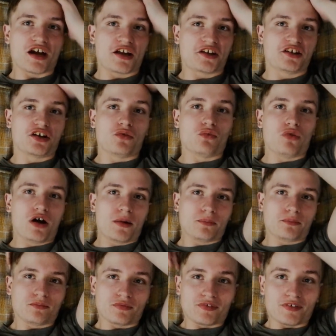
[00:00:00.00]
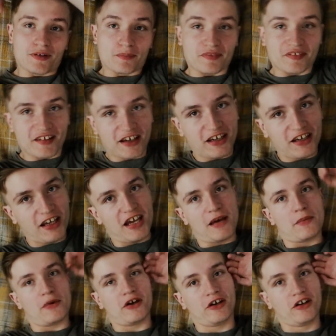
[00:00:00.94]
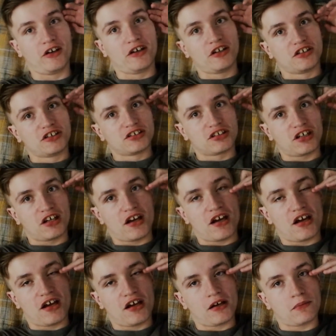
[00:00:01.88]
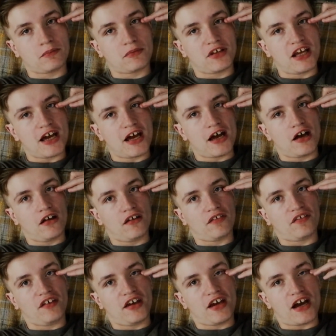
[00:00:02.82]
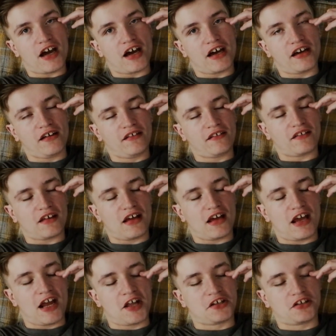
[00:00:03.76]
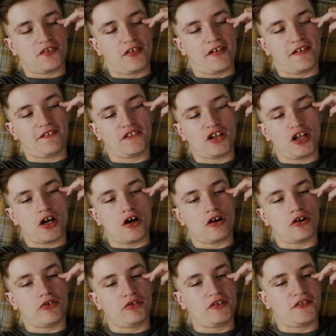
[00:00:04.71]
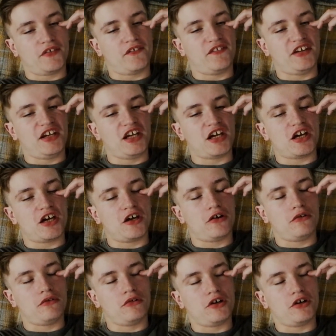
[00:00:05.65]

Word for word: I don't know what I'm saying here, but um, yeah, I'll see you guys in another vlog or another video.